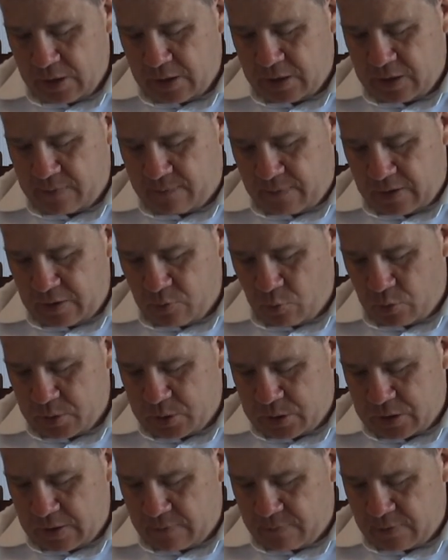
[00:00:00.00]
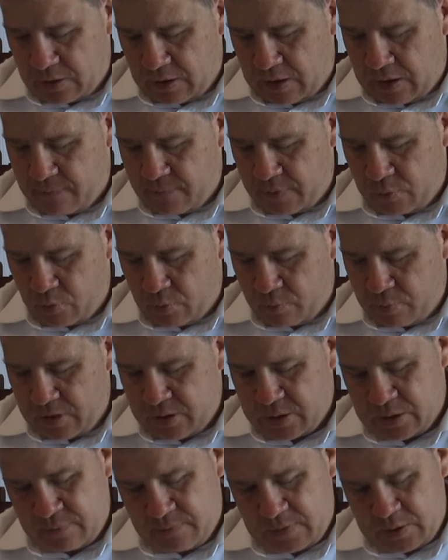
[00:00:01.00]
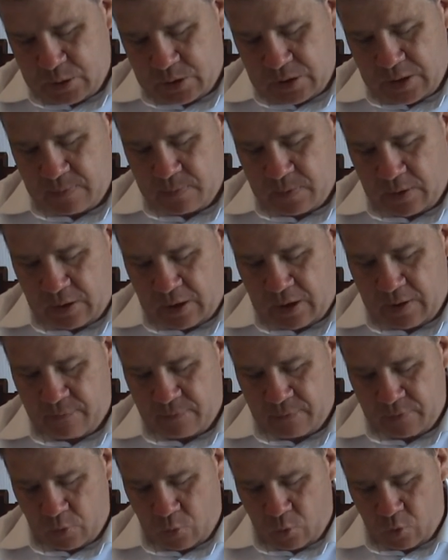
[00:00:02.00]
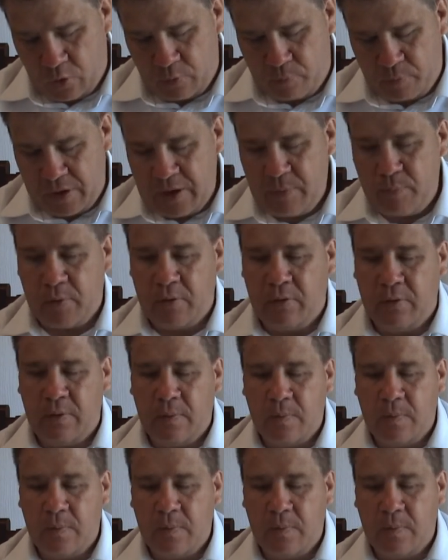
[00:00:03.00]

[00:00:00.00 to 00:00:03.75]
and if anyone saved a life, it would be as if he saved the life of the whole people.